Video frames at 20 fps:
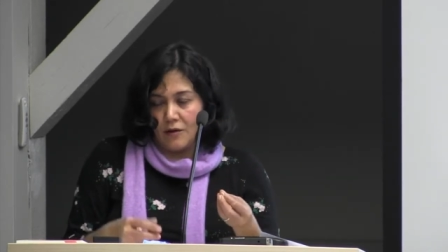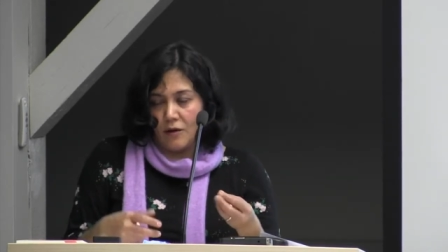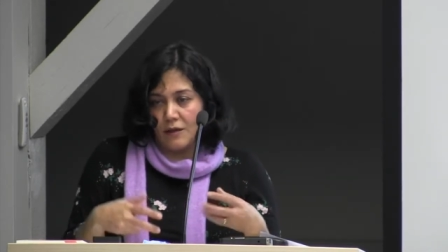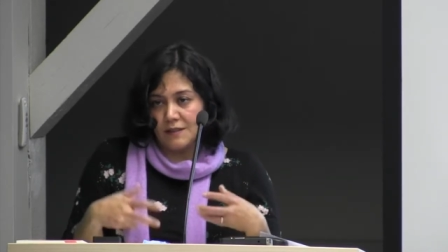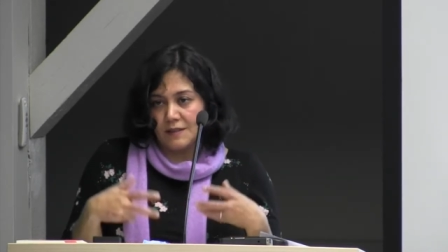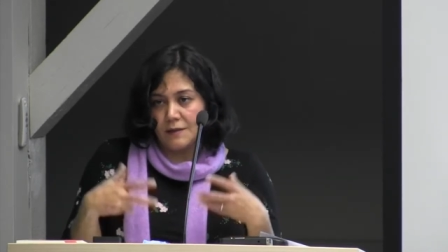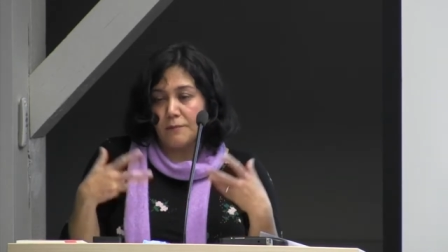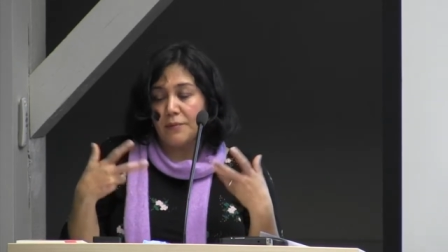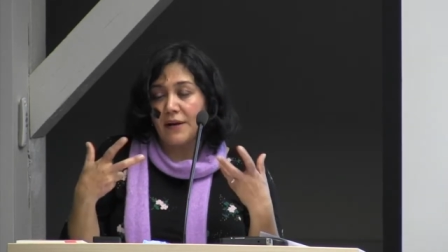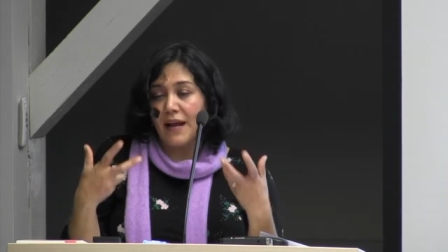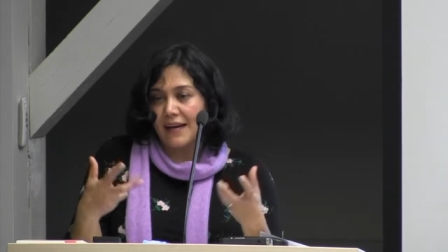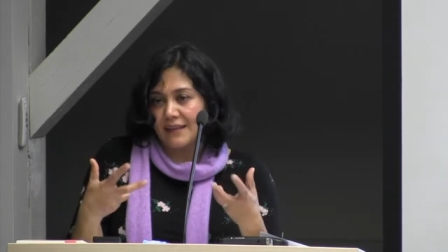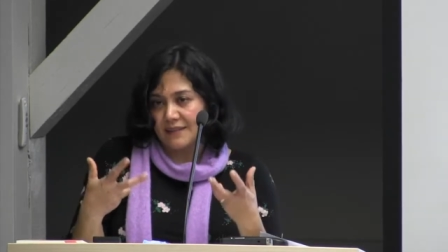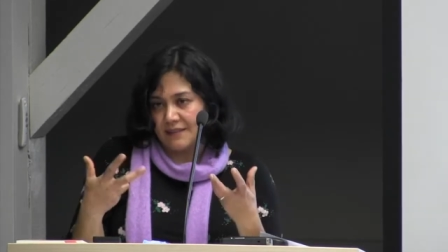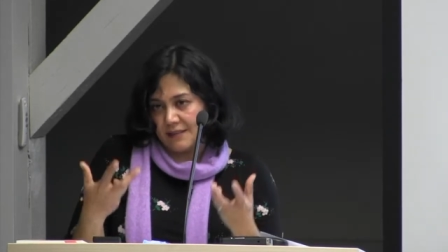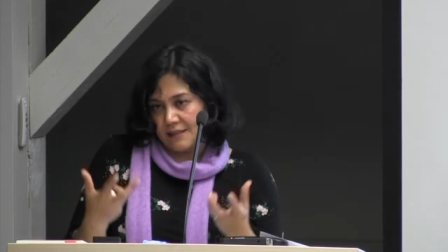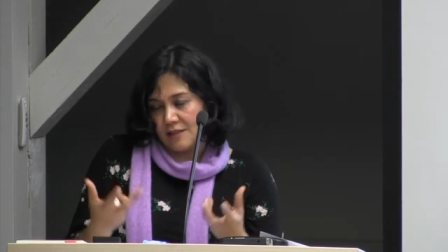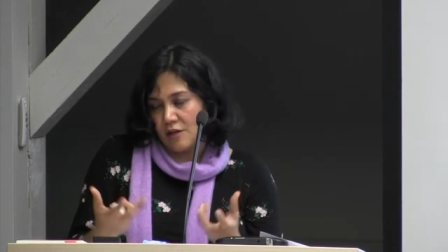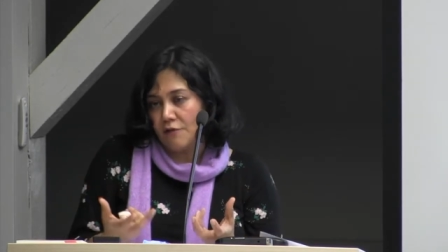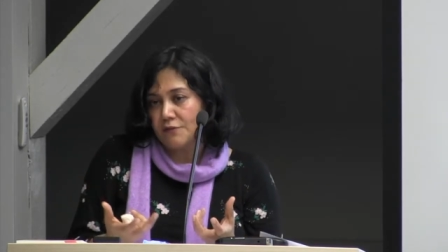
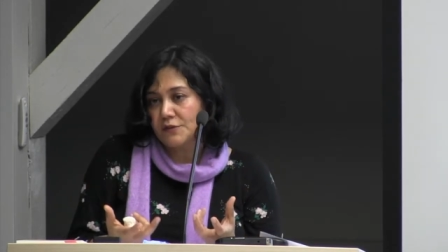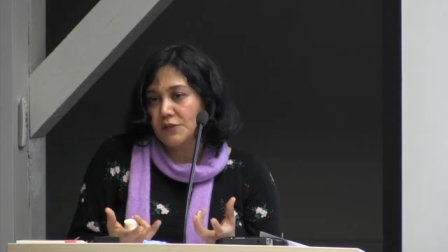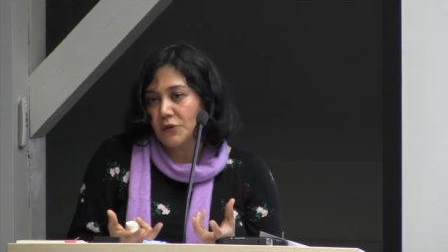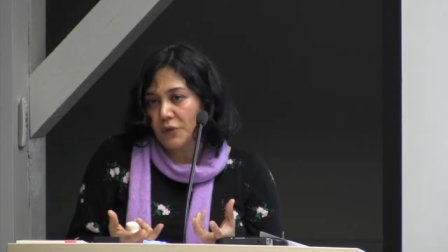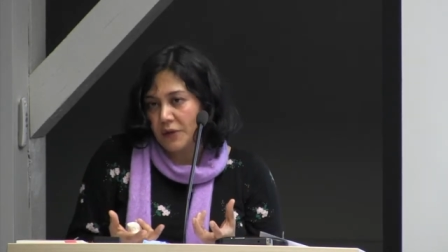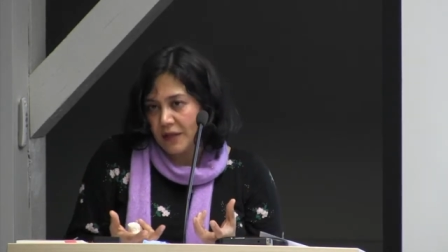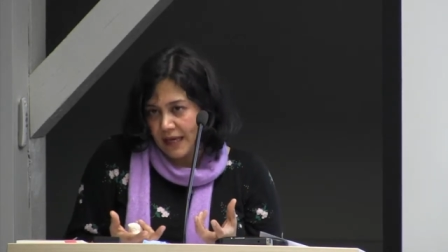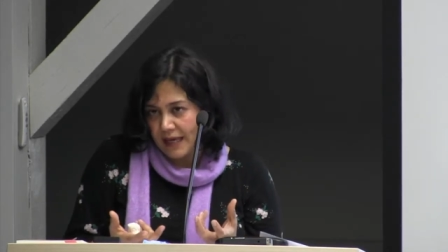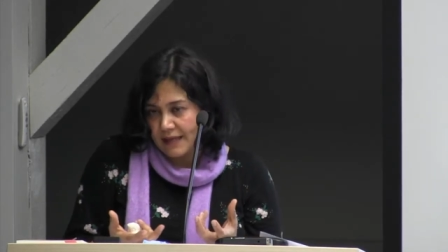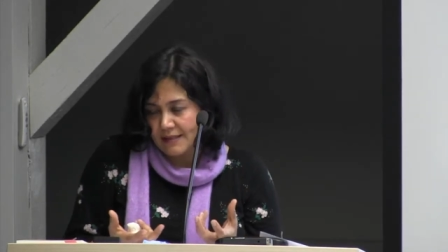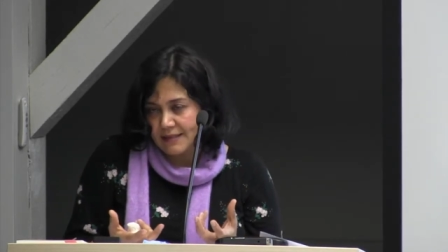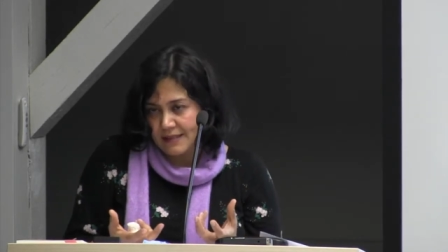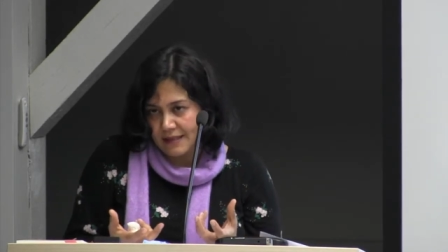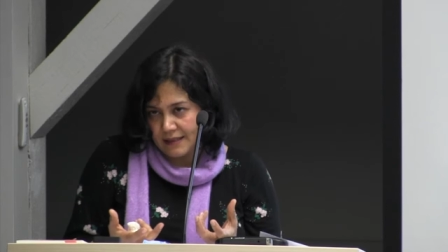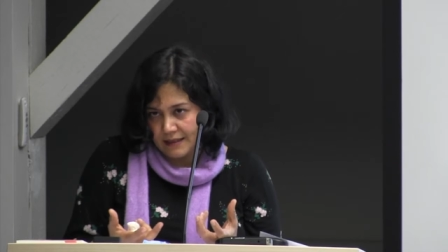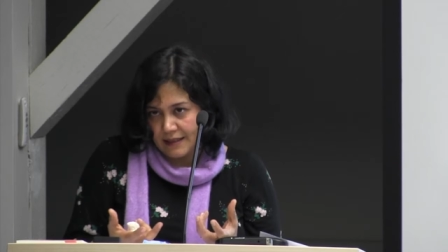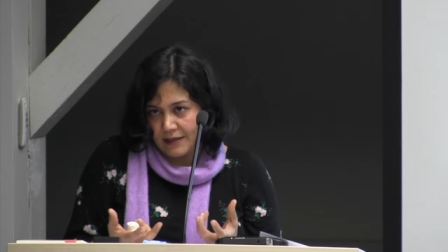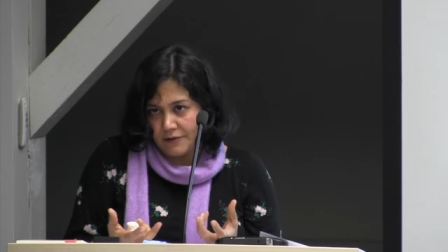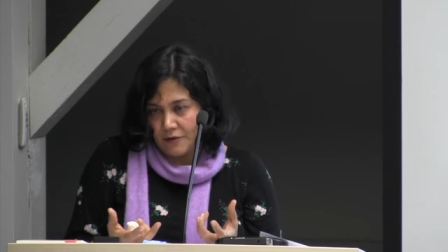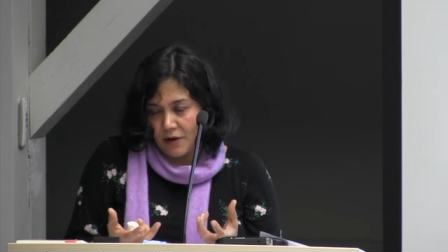quasi-practice of
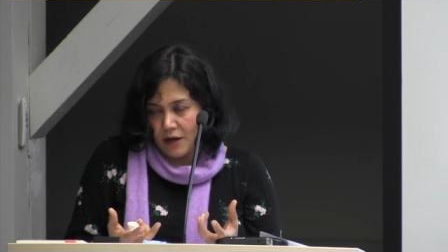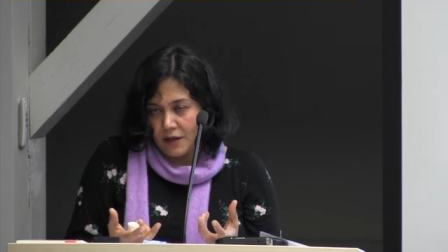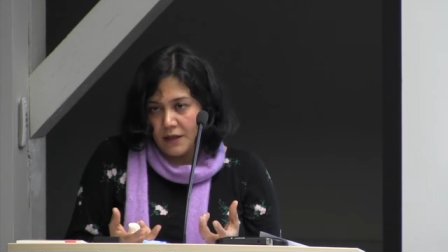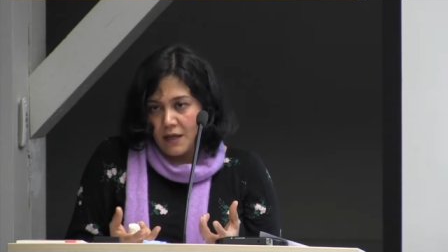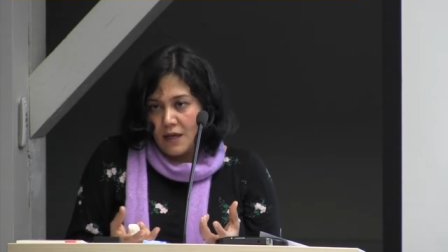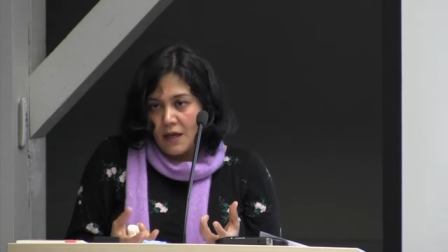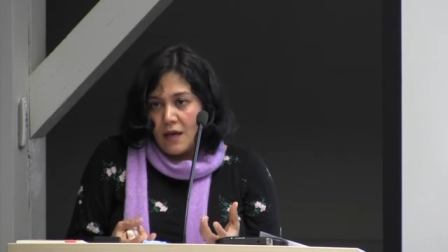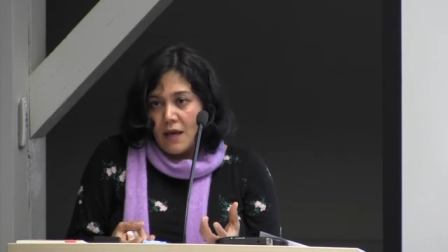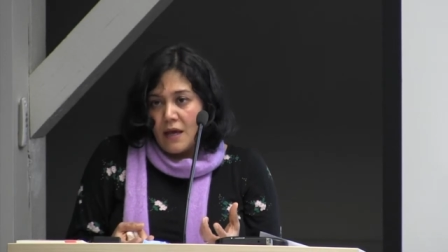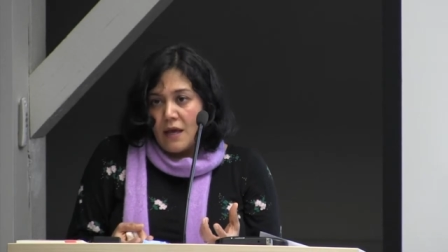surrogacy in Iran.